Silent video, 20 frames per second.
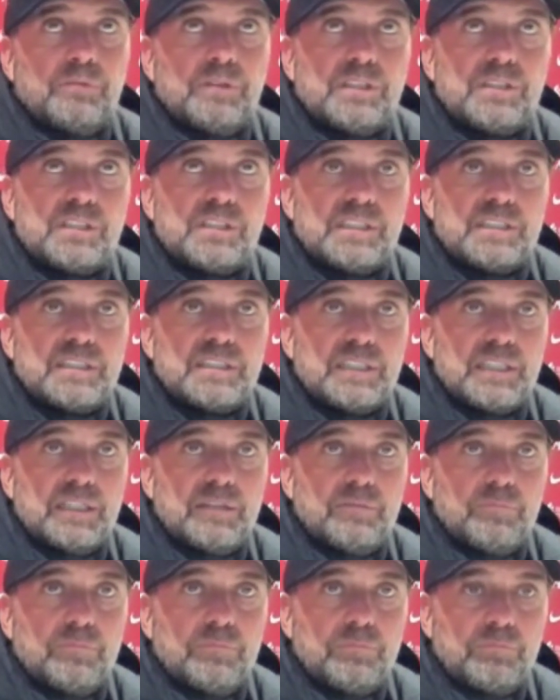which is
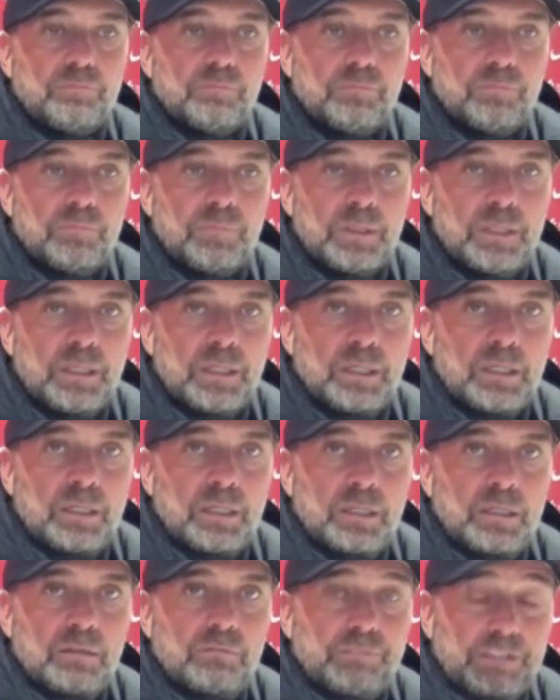
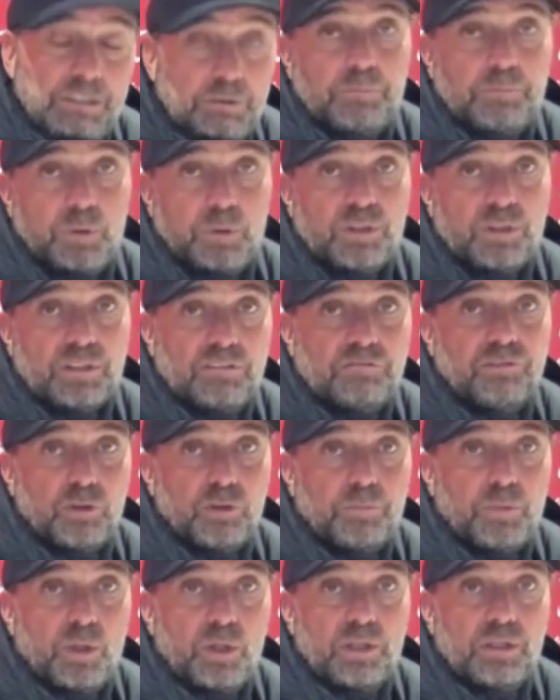very important in
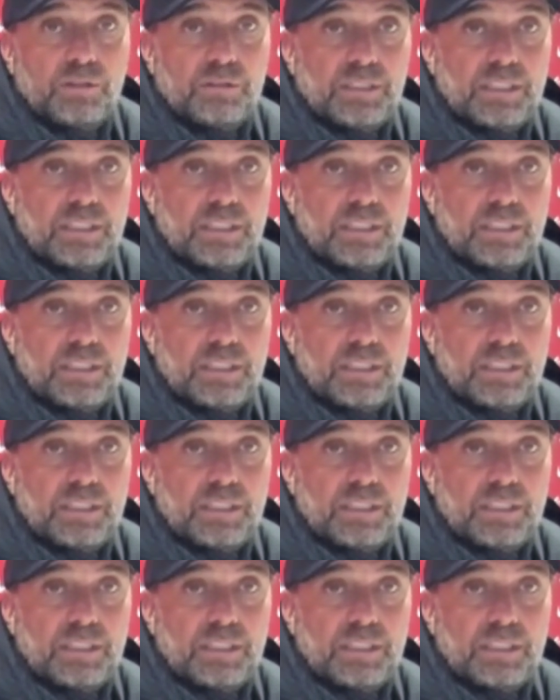football,